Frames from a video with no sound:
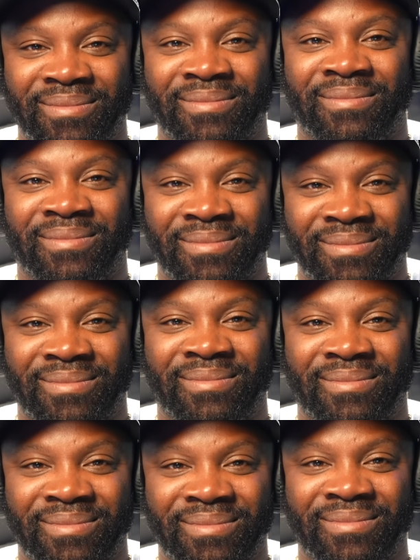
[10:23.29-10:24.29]

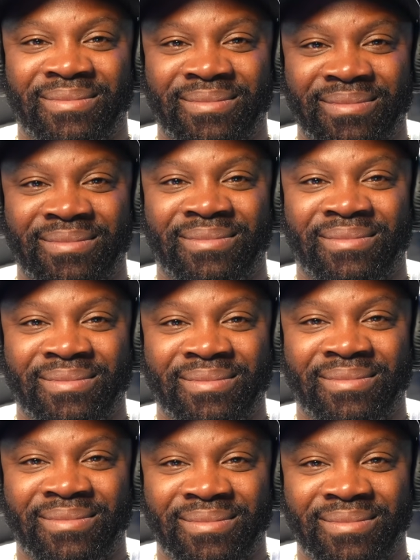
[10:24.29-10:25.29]

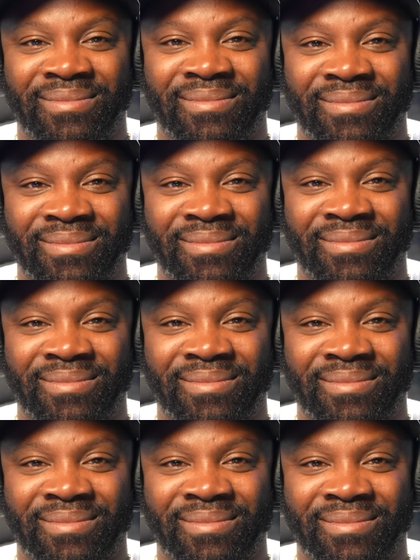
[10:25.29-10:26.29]

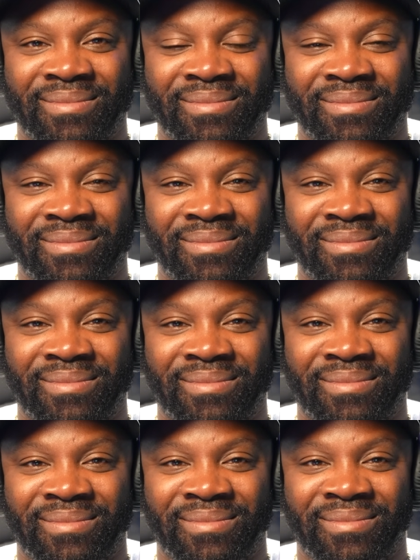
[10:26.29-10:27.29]

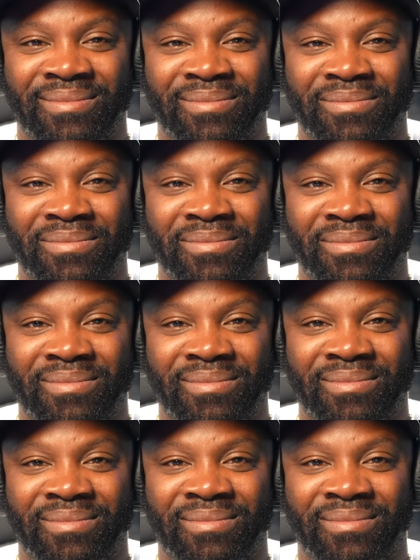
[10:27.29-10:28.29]

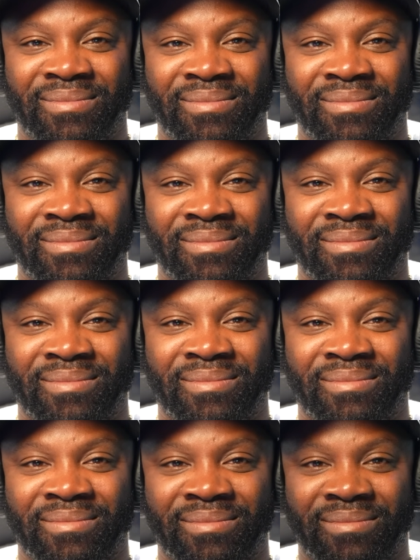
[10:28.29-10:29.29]

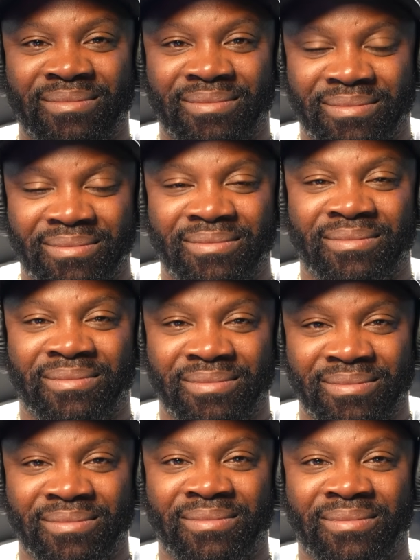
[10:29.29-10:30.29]

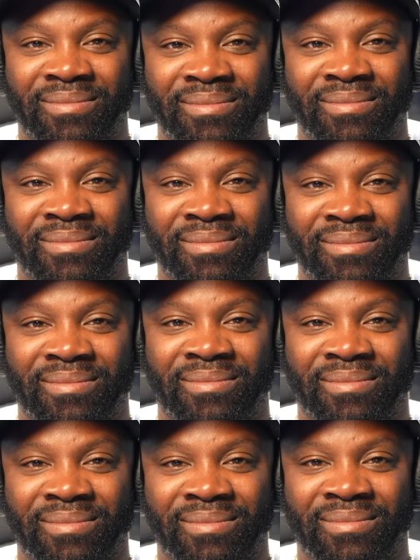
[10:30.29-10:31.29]
(not speaking)